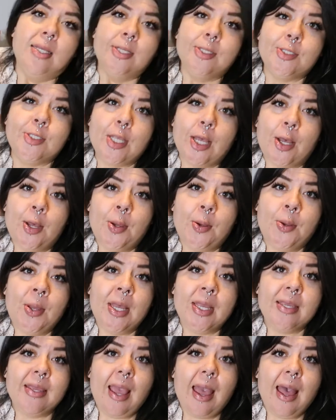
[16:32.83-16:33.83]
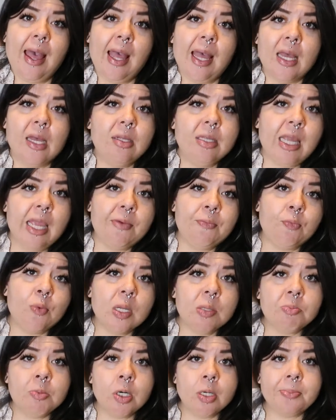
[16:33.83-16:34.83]
So yeah, I only have
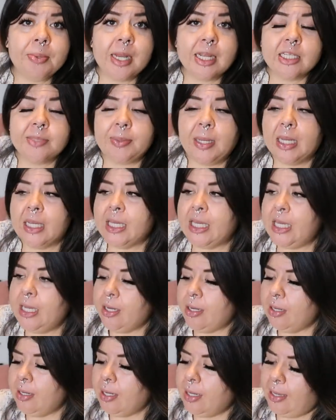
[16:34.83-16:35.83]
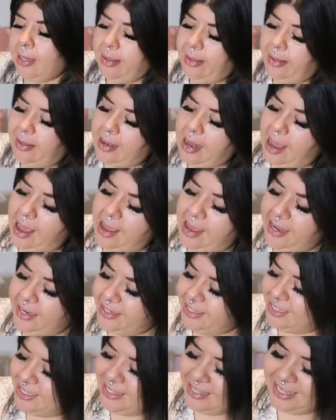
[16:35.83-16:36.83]
one more box back here, and
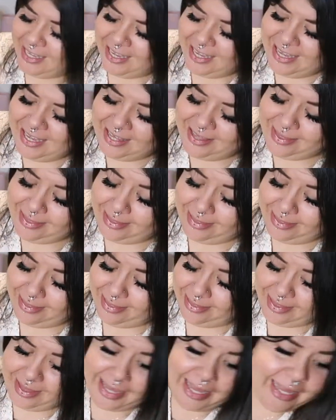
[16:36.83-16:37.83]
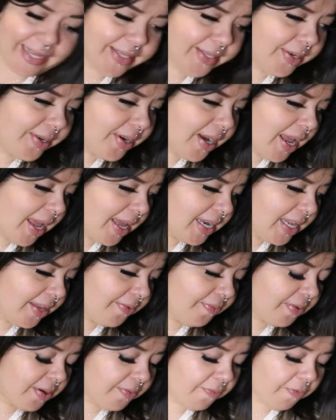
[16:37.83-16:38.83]
actually these are not
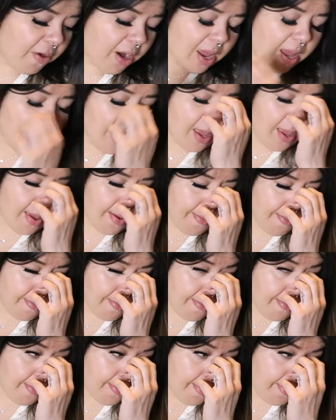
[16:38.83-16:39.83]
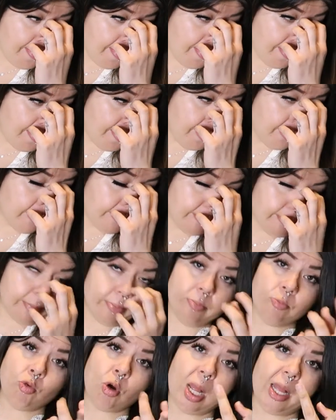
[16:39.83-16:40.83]
even from
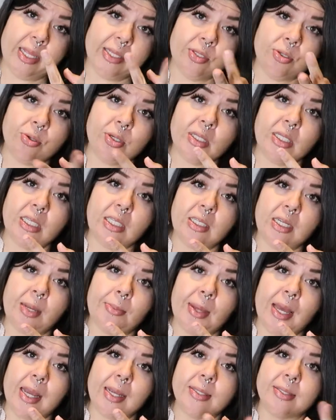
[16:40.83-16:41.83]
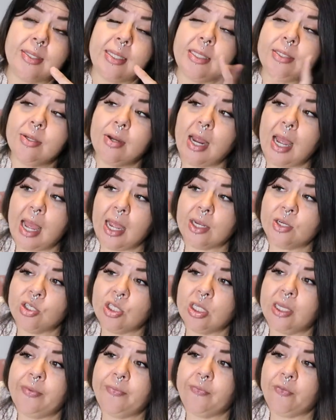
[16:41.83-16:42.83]
Ross or T J Maxx. These are
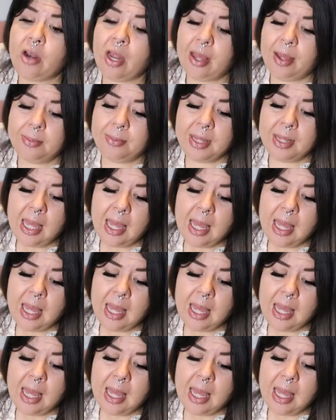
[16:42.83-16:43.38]
actually from